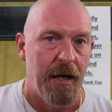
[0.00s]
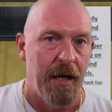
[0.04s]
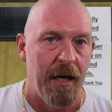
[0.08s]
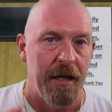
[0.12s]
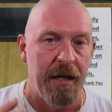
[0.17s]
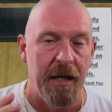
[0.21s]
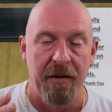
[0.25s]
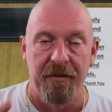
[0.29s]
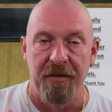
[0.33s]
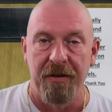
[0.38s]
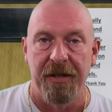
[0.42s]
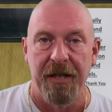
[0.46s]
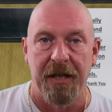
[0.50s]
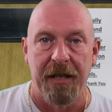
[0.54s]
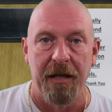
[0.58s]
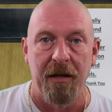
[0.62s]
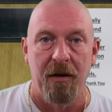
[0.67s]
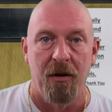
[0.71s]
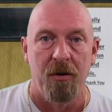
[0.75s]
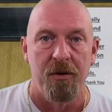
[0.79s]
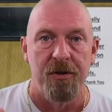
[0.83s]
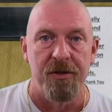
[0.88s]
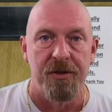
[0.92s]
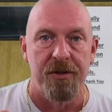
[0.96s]
and everything
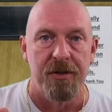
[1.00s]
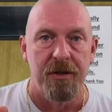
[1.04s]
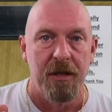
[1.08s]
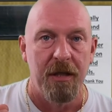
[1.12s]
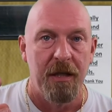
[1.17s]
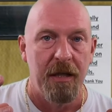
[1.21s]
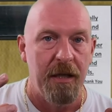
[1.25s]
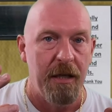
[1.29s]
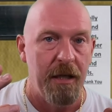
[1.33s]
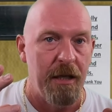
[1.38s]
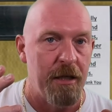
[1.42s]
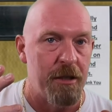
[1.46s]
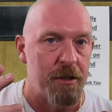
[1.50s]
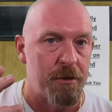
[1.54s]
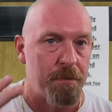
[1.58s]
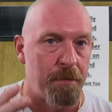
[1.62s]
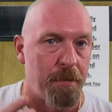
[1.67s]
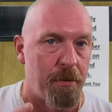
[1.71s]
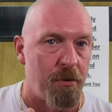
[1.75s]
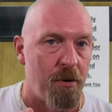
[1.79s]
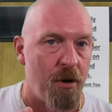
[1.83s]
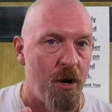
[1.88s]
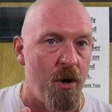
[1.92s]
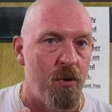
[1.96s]
else is
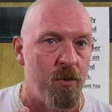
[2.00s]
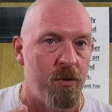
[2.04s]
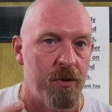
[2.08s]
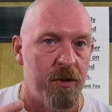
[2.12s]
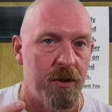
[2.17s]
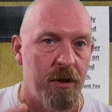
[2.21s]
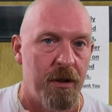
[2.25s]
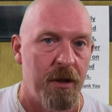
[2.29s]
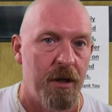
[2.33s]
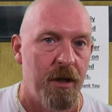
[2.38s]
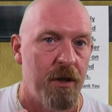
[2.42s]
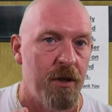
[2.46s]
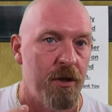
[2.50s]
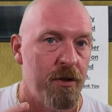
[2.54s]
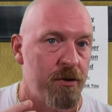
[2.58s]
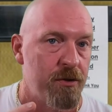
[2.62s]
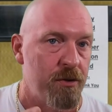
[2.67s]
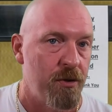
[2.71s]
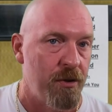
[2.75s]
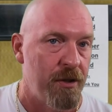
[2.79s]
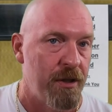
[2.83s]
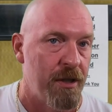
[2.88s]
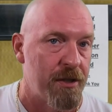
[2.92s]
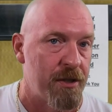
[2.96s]
prone
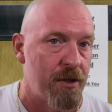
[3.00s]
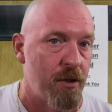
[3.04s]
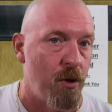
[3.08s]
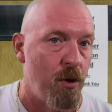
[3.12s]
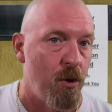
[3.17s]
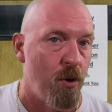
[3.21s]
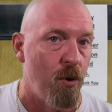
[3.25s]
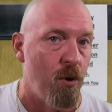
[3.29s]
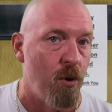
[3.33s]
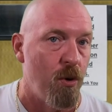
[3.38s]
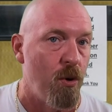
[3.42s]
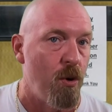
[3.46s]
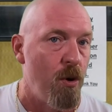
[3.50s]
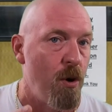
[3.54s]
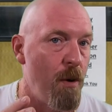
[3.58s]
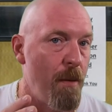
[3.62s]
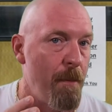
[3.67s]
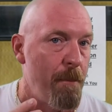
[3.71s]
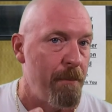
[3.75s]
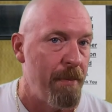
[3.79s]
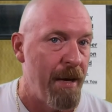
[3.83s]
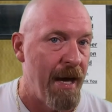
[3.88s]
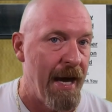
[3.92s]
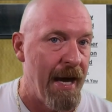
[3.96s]
to this whole
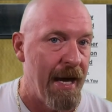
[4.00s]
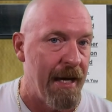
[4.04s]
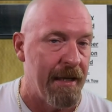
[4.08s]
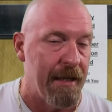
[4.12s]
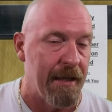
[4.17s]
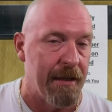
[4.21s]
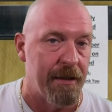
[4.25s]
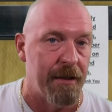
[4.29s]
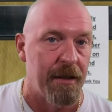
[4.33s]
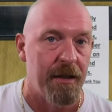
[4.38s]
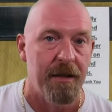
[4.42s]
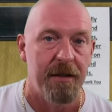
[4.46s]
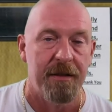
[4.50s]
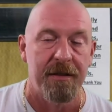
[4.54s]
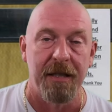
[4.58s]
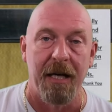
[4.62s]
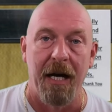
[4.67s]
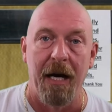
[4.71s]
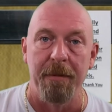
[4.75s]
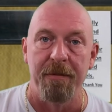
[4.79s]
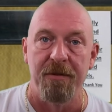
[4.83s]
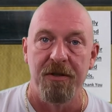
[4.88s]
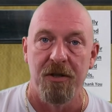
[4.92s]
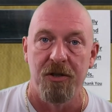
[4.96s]
panic
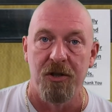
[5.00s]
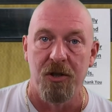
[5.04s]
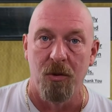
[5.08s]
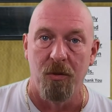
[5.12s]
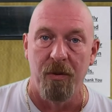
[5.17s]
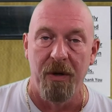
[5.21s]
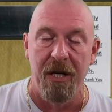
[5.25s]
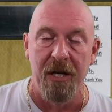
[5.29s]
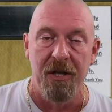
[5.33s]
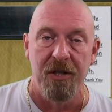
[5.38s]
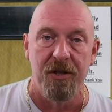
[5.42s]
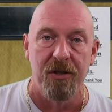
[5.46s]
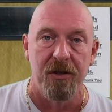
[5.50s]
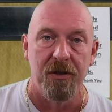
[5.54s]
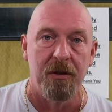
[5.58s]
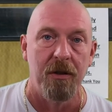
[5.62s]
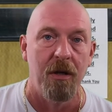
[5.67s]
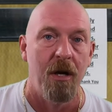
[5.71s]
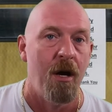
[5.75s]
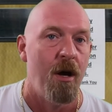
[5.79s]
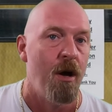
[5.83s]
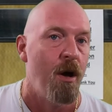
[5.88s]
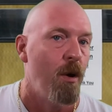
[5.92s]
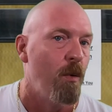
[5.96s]
type situation.
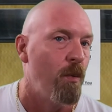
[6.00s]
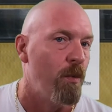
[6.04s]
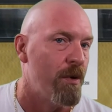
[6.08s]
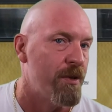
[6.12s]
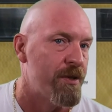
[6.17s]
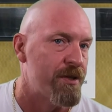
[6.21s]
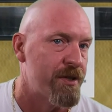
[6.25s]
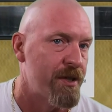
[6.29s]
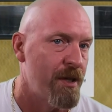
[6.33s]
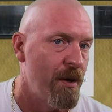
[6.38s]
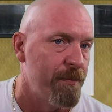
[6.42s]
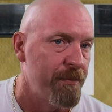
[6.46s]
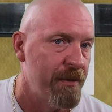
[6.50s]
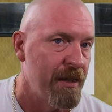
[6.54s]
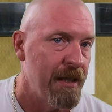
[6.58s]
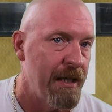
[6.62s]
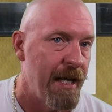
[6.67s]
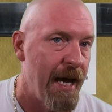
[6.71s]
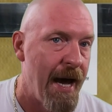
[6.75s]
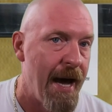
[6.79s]
When something